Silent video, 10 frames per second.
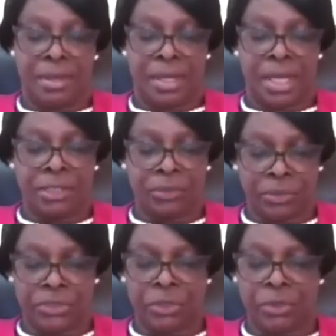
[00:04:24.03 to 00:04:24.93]
and
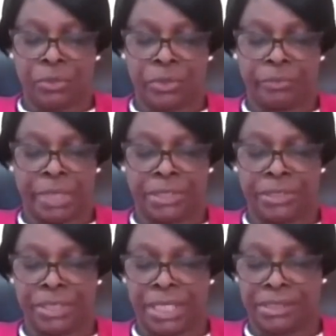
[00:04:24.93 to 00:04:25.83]
also with my
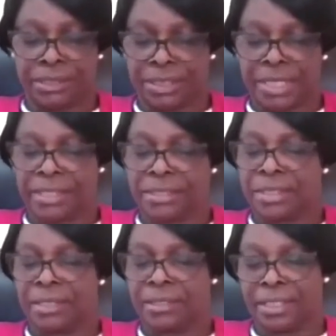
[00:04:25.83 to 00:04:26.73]
dear sisters
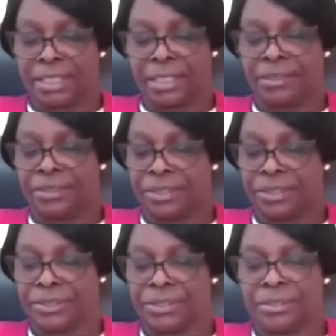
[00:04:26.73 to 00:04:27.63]
and
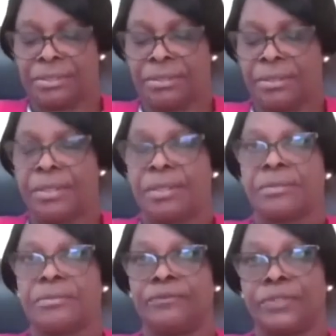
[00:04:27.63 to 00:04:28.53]
excellencies,
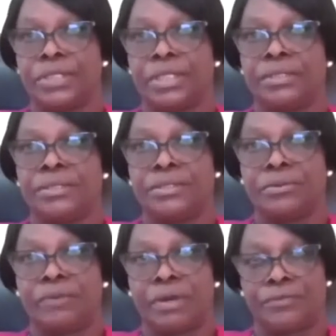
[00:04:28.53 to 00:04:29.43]
the First Ladies
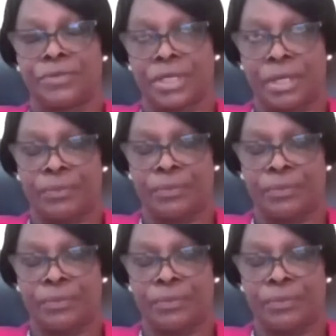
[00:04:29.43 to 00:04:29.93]
of Africa.